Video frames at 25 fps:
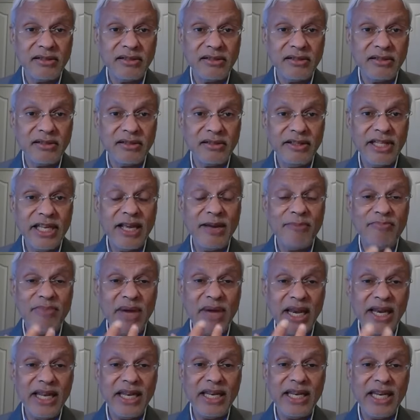the
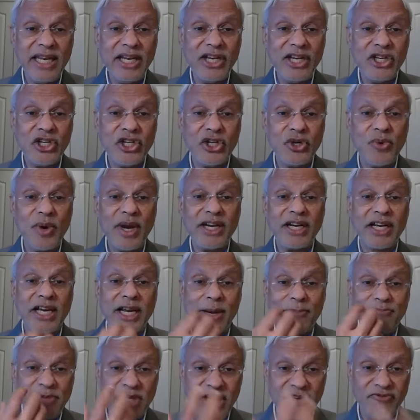ability to
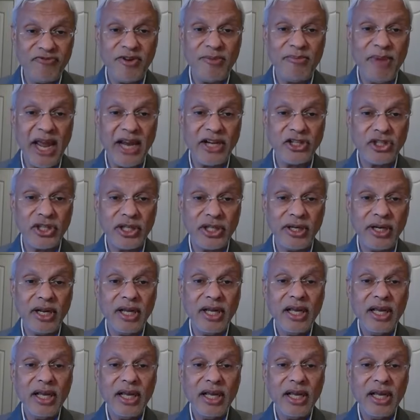encrypt information,